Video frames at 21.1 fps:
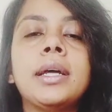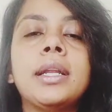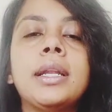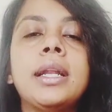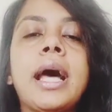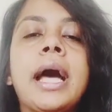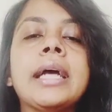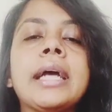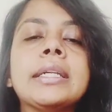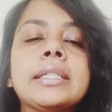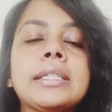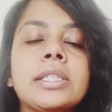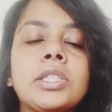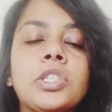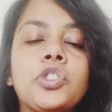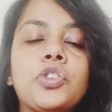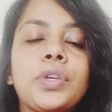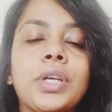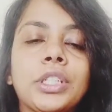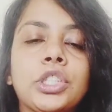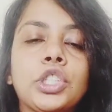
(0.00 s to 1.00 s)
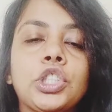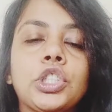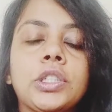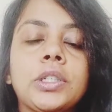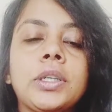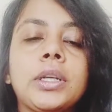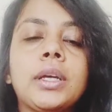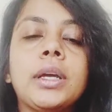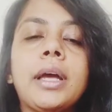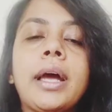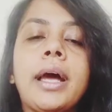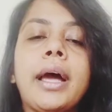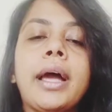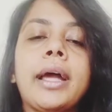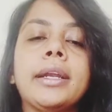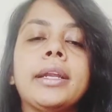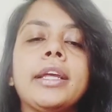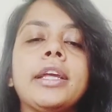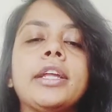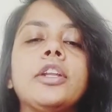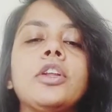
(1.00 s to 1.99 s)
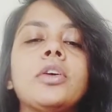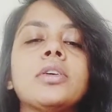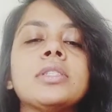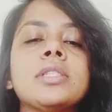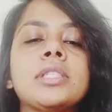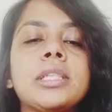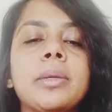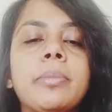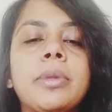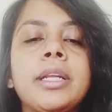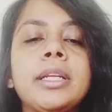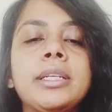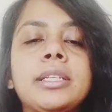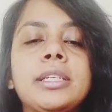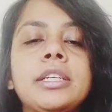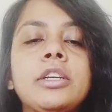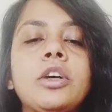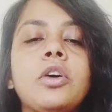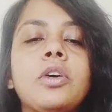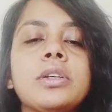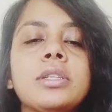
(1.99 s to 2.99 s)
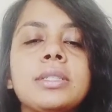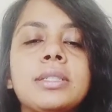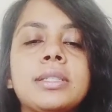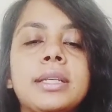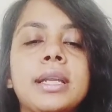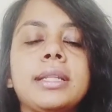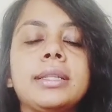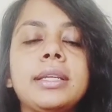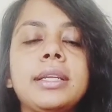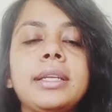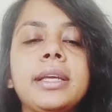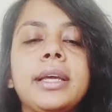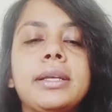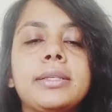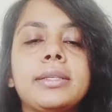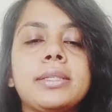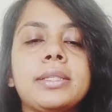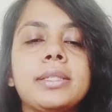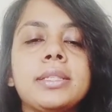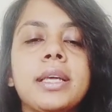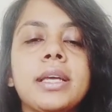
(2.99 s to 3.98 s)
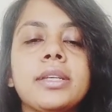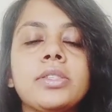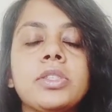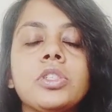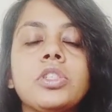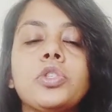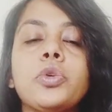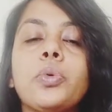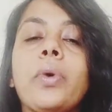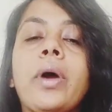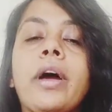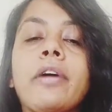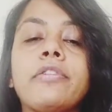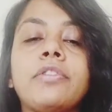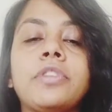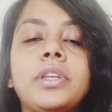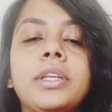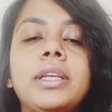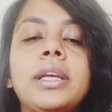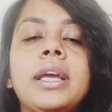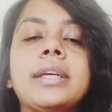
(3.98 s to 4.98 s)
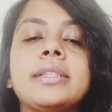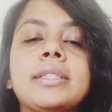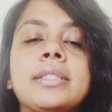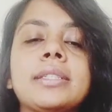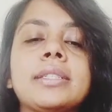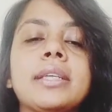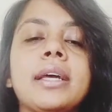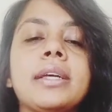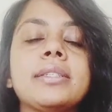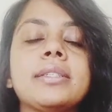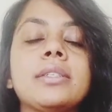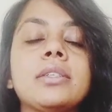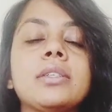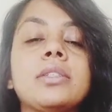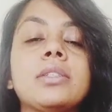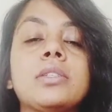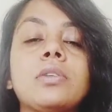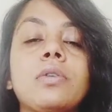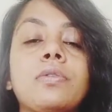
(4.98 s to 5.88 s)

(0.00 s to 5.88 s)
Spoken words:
lion stretch. And in your stability or strengthening exercises, you have three exercises.